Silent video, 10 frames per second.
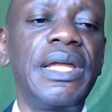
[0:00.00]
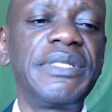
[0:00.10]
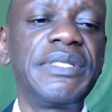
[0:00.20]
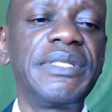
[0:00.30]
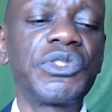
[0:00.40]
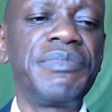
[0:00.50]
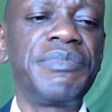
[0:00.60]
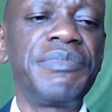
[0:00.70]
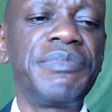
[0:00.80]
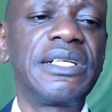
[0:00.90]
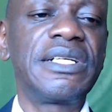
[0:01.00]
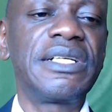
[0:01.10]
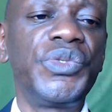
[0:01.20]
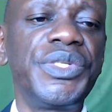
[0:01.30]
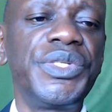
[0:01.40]
limited amounts of
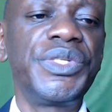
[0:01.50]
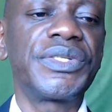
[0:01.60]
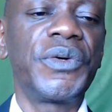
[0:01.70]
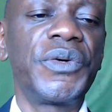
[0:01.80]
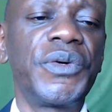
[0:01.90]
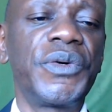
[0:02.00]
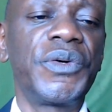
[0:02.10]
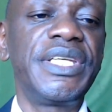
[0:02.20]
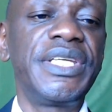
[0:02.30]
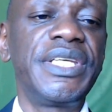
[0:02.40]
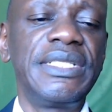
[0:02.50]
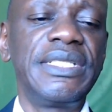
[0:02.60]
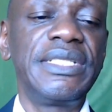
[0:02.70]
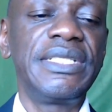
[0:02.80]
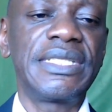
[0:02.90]
milk, juice, or
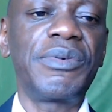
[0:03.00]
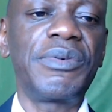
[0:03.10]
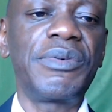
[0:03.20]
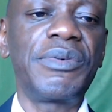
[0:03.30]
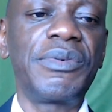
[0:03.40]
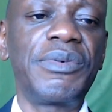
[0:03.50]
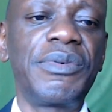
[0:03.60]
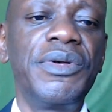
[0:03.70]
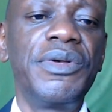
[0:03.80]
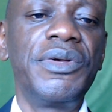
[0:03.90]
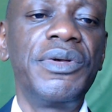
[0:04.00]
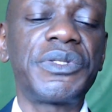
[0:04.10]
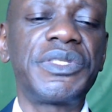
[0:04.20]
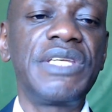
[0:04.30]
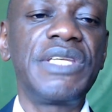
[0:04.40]
dairy is acceptable
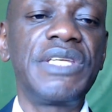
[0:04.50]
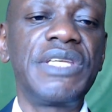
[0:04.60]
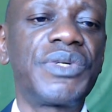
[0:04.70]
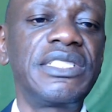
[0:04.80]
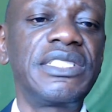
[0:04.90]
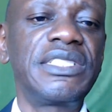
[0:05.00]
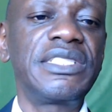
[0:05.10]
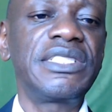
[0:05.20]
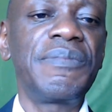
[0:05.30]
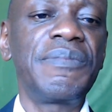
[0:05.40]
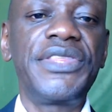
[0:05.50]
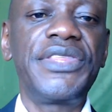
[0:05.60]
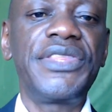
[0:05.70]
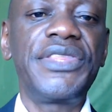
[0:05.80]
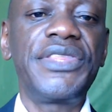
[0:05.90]
because it gives you calcium, and I
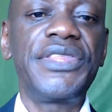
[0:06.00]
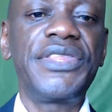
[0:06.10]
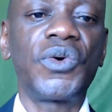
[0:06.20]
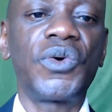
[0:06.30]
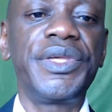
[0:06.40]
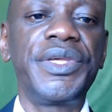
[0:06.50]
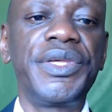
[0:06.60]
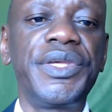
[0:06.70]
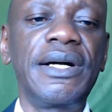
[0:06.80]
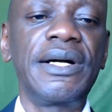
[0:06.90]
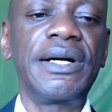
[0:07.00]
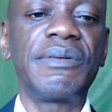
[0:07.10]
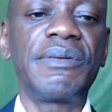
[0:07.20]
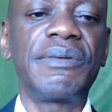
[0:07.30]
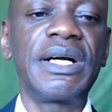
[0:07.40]
think we'll score here
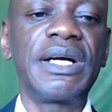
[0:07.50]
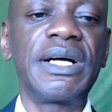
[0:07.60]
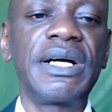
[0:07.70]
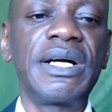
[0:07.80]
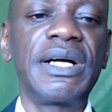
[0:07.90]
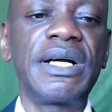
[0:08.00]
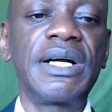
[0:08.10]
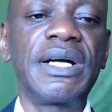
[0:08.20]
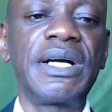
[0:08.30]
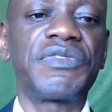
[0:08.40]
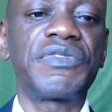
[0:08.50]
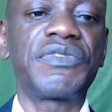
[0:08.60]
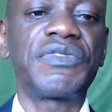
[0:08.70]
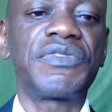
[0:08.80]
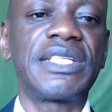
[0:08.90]
half a mark because
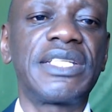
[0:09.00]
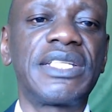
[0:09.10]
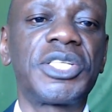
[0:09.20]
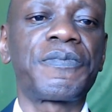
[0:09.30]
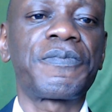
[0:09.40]
of that.